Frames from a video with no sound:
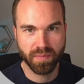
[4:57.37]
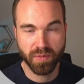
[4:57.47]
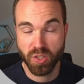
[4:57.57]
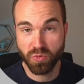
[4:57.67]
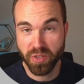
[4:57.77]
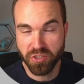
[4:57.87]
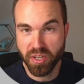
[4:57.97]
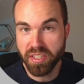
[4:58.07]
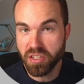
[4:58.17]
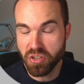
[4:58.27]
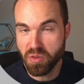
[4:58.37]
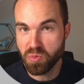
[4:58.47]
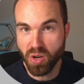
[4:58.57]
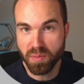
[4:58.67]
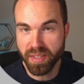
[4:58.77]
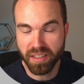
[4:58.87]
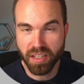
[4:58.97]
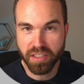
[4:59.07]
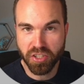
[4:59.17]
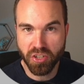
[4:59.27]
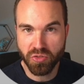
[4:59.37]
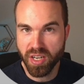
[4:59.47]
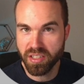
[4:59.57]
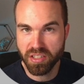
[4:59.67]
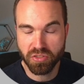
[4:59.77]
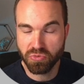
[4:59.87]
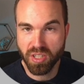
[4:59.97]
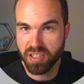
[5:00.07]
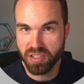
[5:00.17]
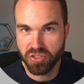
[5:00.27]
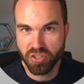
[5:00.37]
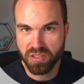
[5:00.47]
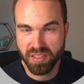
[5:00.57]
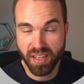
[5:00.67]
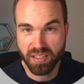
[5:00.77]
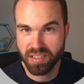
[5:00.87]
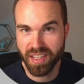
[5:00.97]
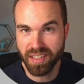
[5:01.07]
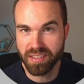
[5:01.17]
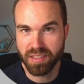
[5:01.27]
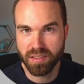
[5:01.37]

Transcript: So when you enter your prompt and click generate, it really just takes seconds